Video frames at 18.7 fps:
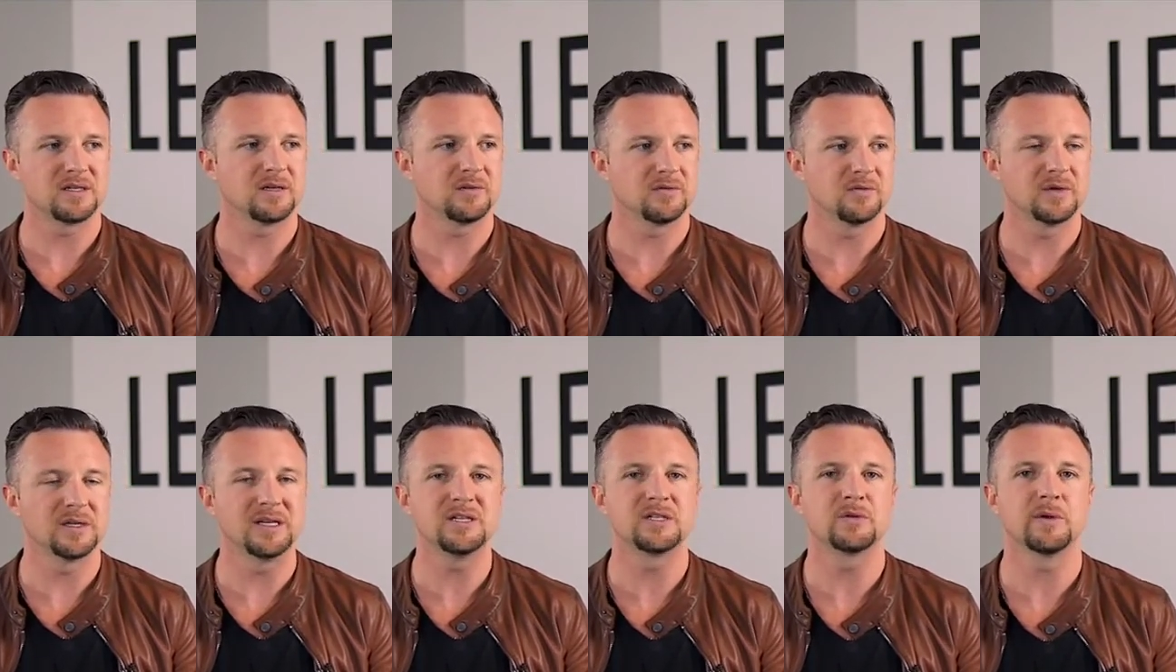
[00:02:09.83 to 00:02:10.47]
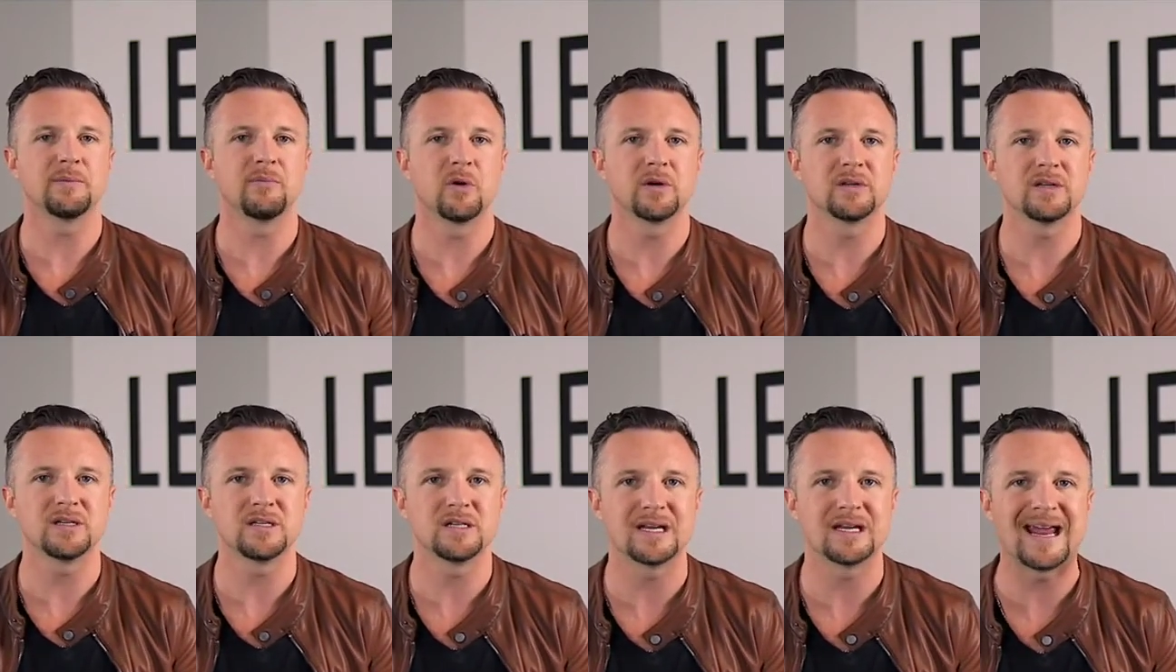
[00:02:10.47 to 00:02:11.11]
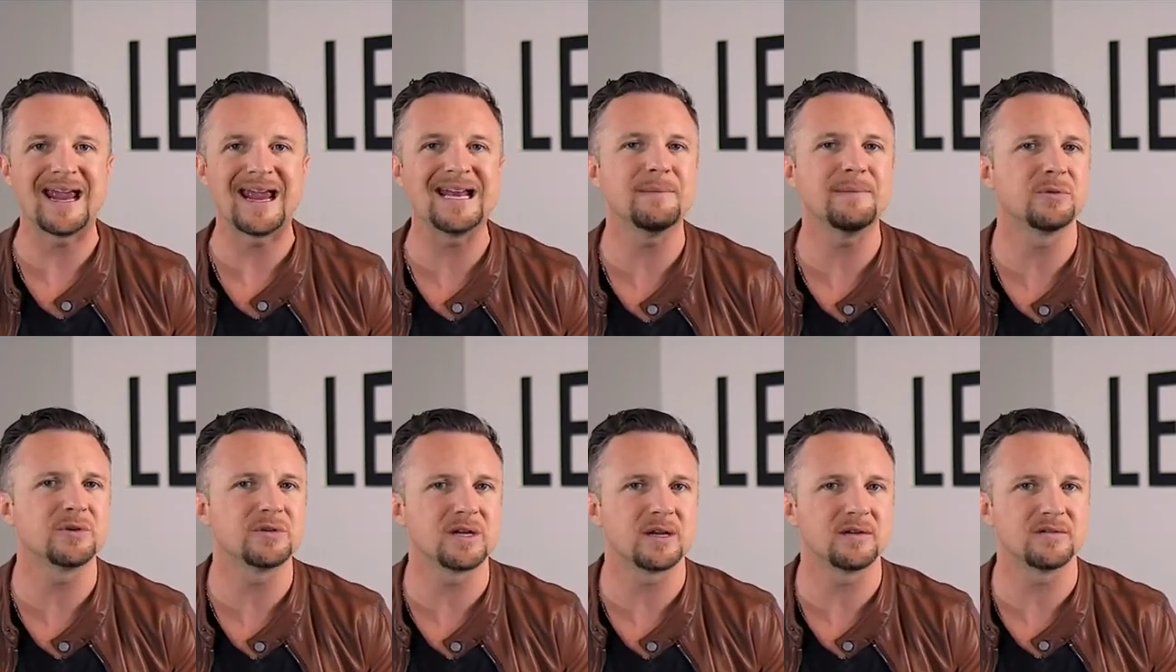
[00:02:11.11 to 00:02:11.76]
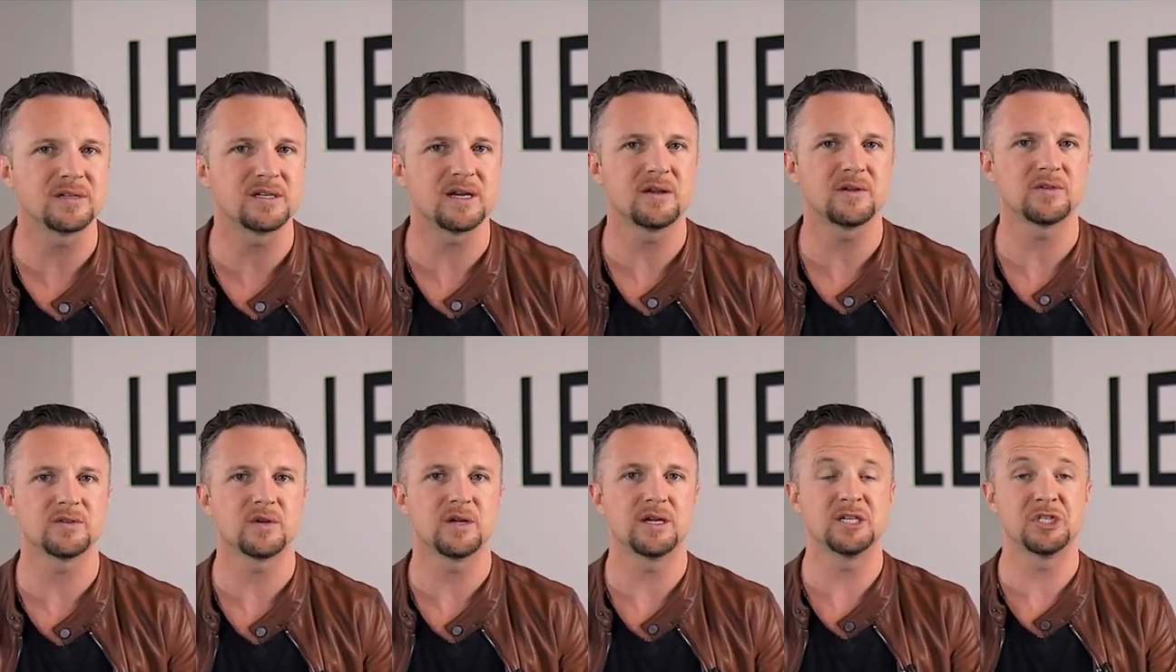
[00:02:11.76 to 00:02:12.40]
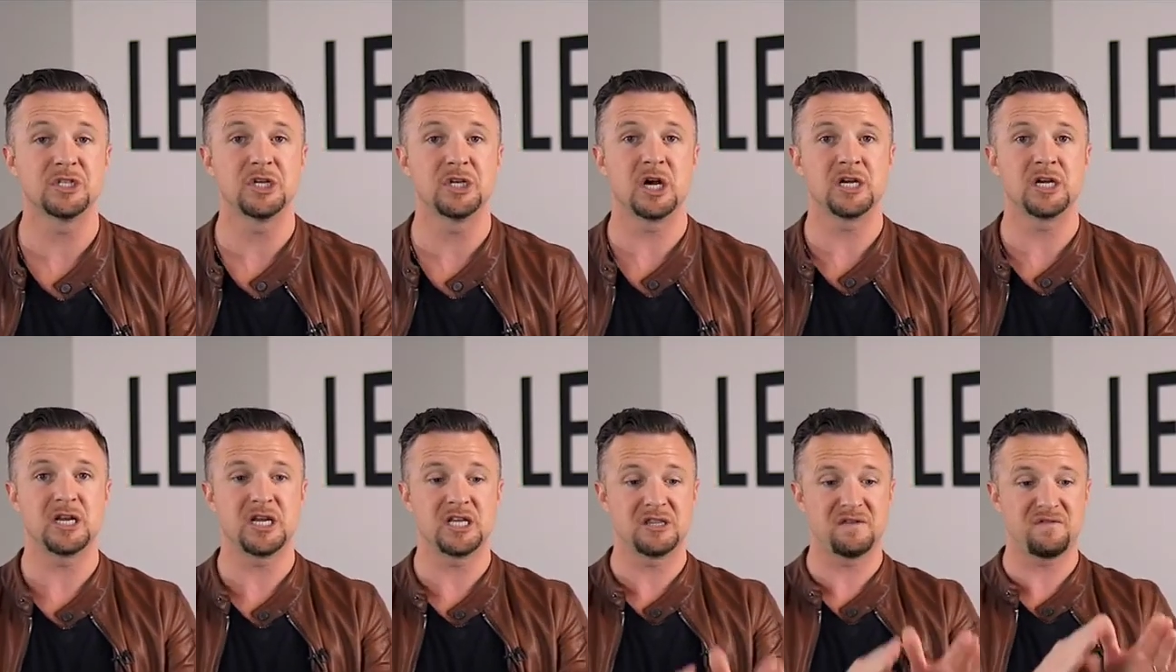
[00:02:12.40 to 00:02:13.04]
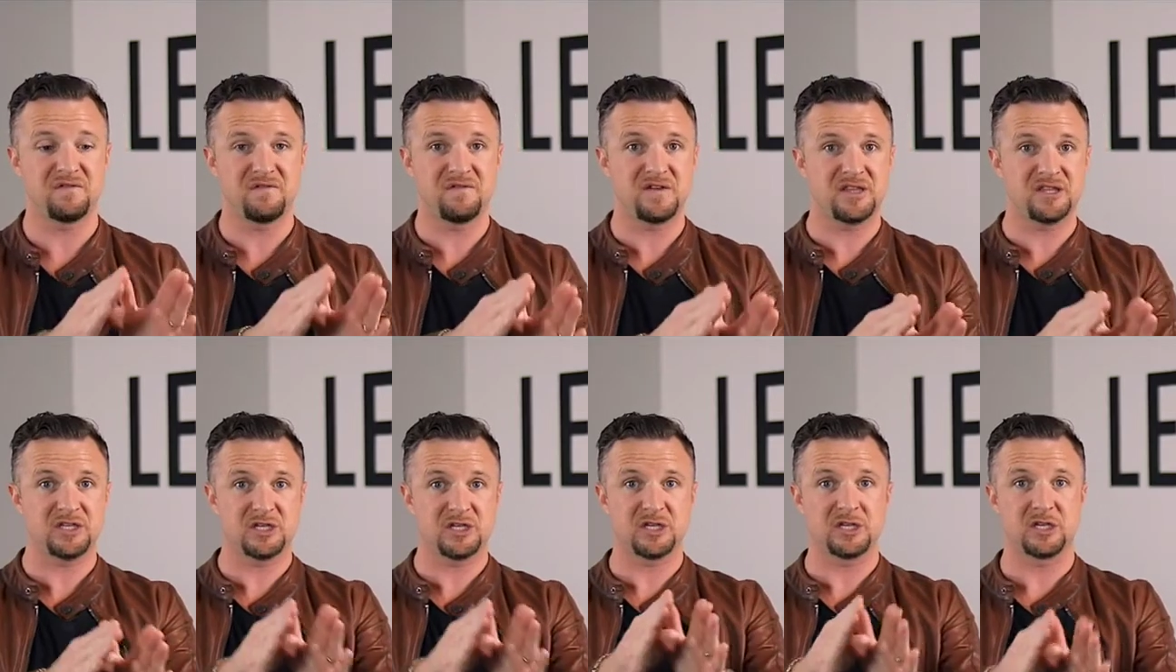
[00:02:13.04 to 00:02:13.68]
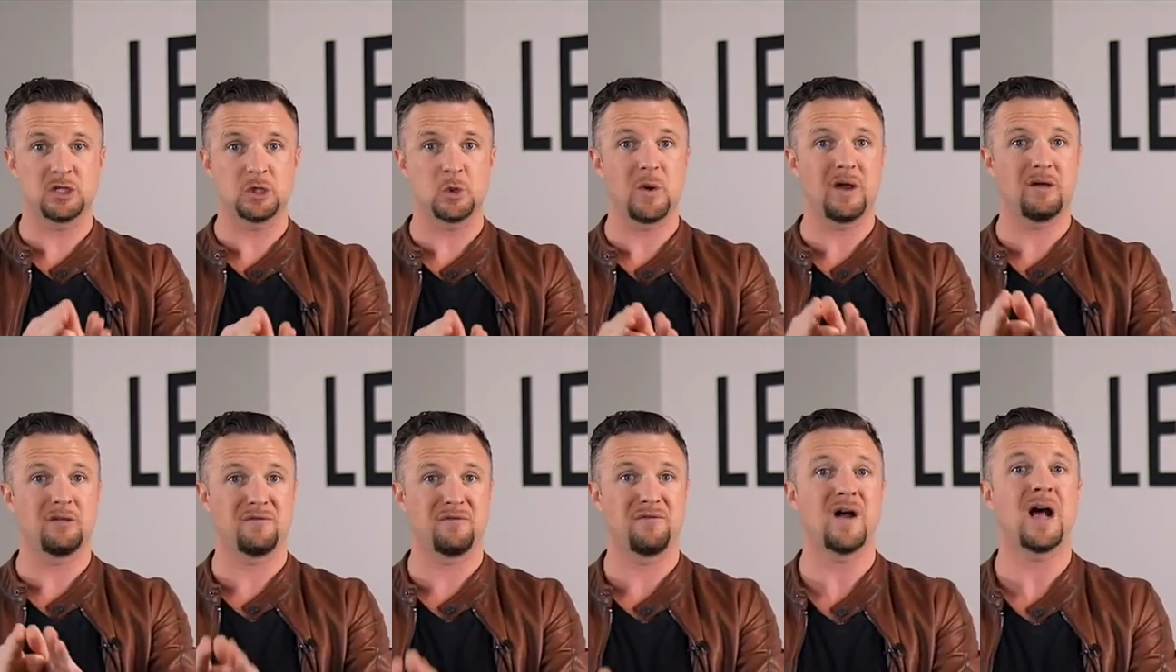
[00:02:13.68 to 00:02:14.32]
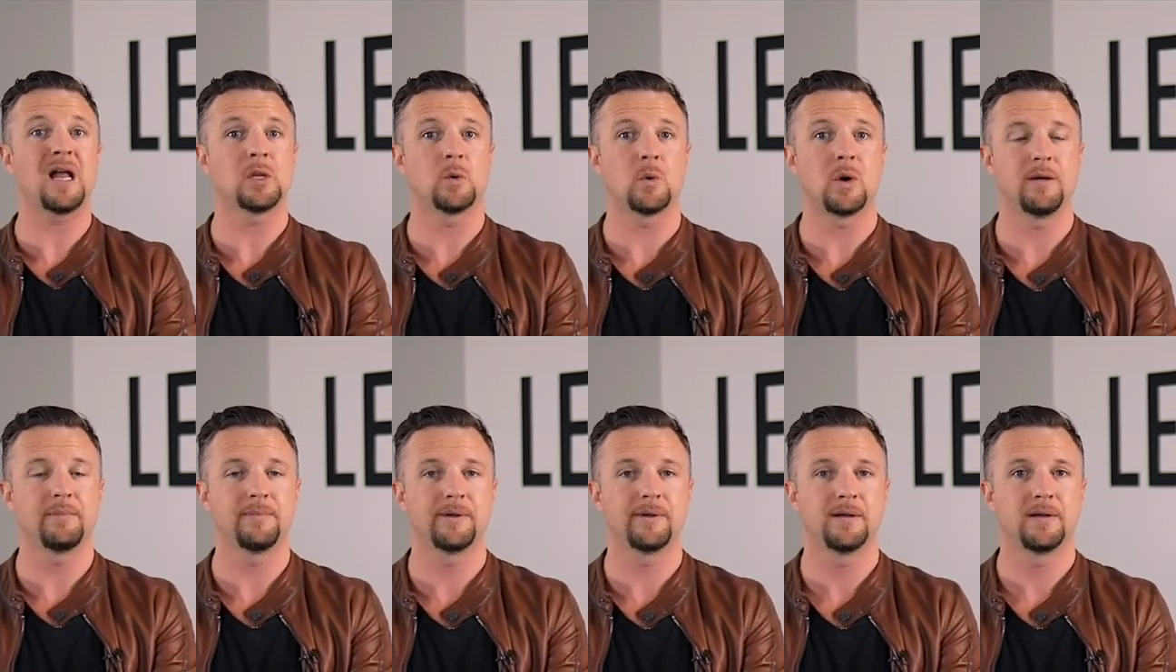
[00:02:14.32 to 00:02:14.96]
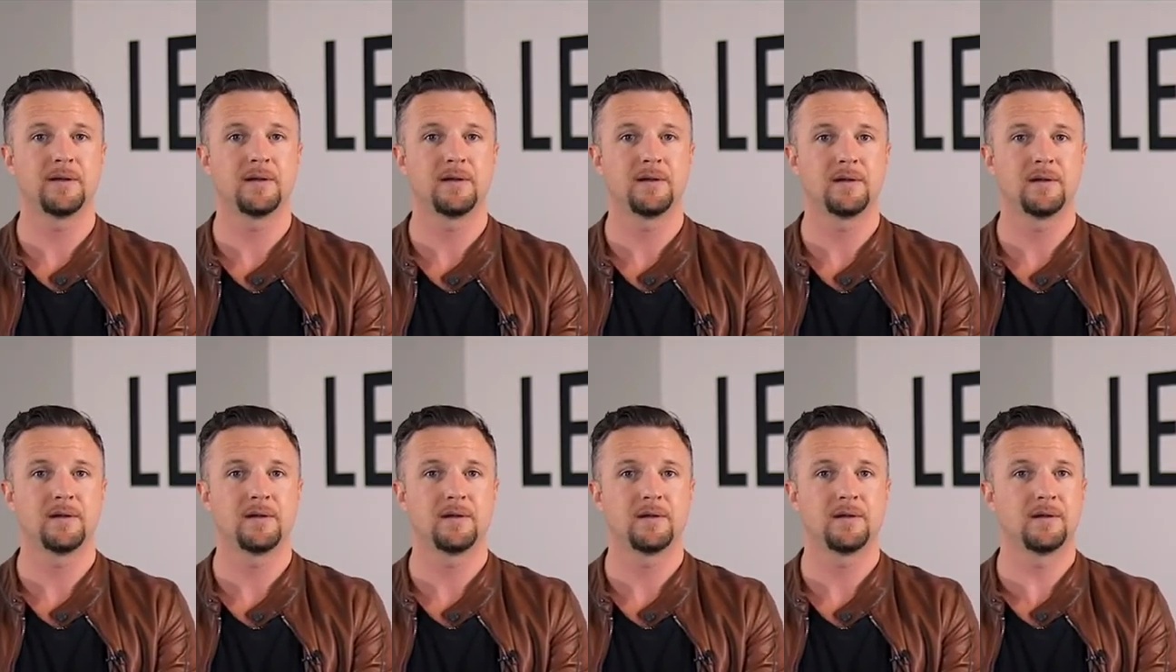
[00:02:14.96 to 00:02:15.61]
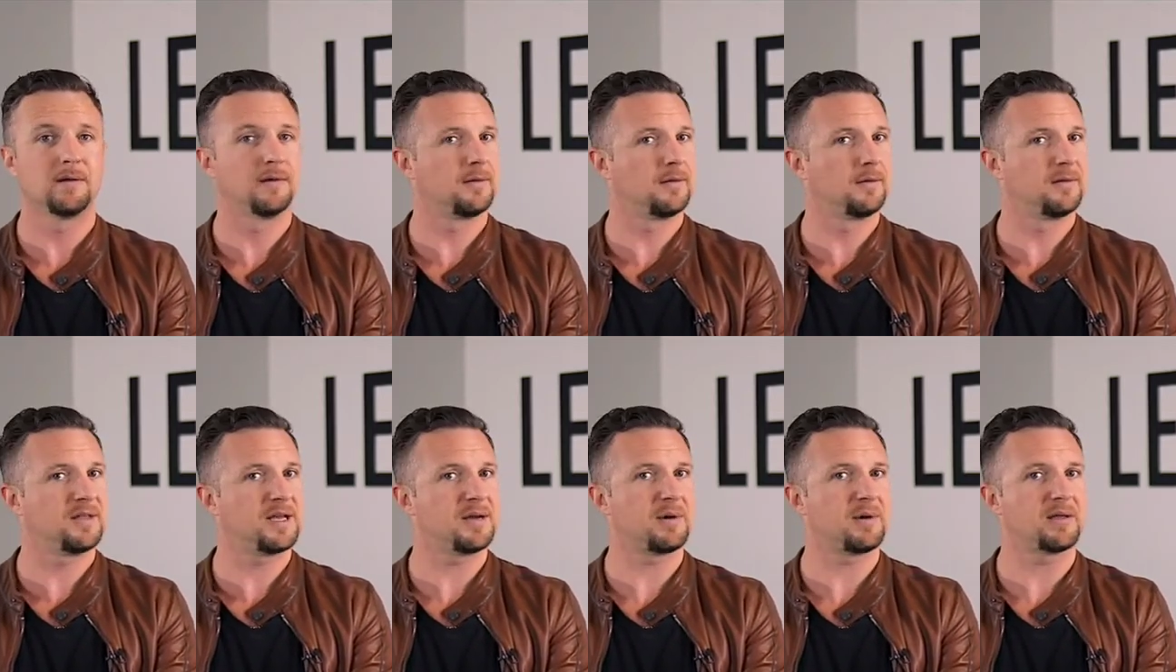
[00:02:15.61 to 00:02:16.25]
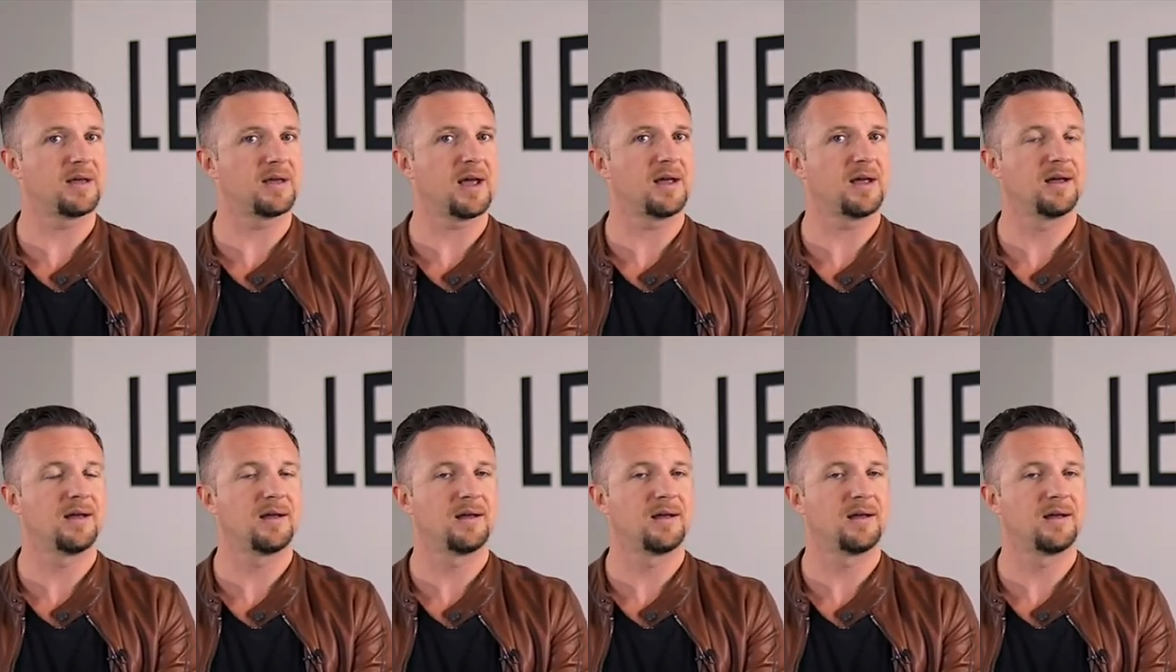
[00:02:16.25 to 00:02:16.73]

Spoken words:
released a report that said 80% of sales is done in the 5th to the 12th follow-up. Think about that.